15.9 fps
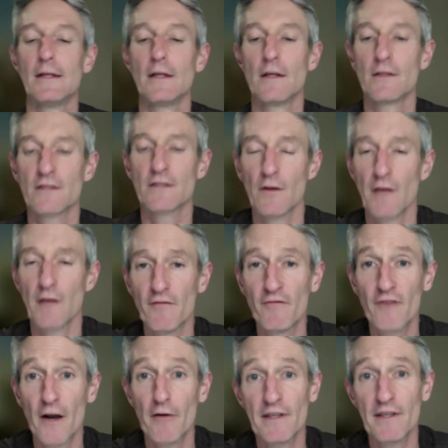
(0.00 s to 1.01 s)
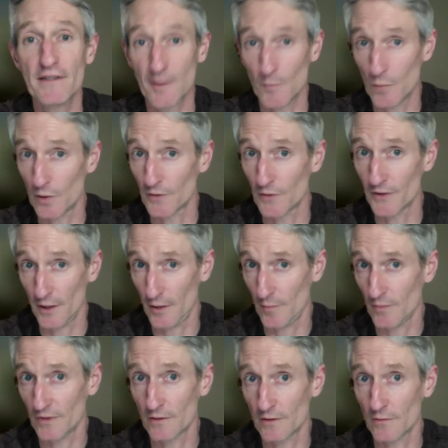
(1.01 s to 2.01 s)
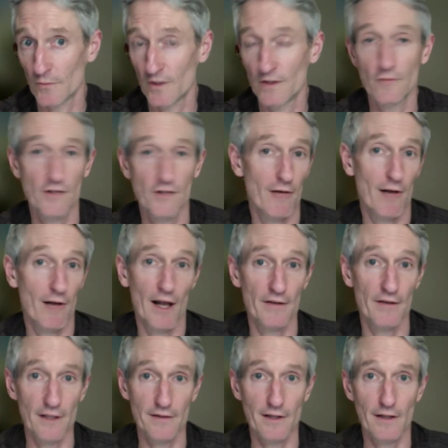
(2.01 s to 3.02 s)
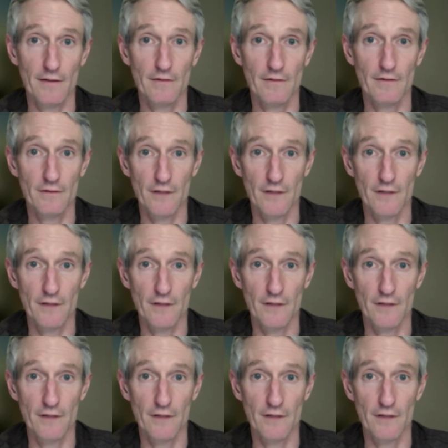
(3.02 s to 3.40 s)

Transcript: So in very simple terms, we do general anaesthetics.